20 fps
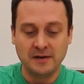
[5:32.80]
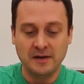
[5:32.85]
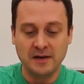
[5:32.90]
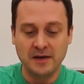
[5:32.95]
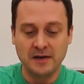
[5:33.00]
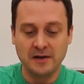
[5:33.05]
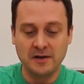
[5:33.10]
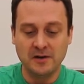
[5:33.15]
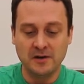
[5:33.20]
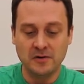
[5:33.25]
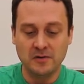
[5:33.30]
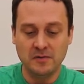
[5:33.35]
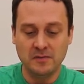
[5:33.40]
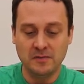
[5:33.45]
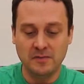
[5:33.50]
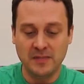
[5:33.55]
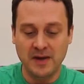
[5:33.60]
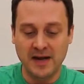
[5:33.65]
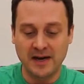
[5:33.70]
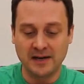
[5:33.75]
and go
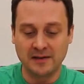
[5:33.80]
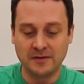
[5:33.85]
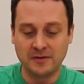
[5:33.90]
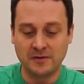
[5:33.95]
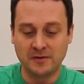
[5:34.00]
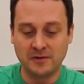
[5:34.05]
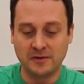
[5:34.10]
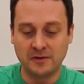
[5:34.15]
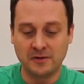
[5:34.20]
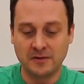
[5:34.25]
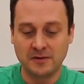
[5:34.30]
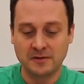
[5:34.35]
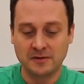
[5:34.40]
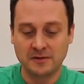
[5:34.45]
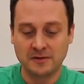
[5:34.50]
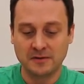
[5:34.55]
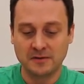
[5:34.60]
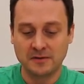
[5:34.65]
back in the hole.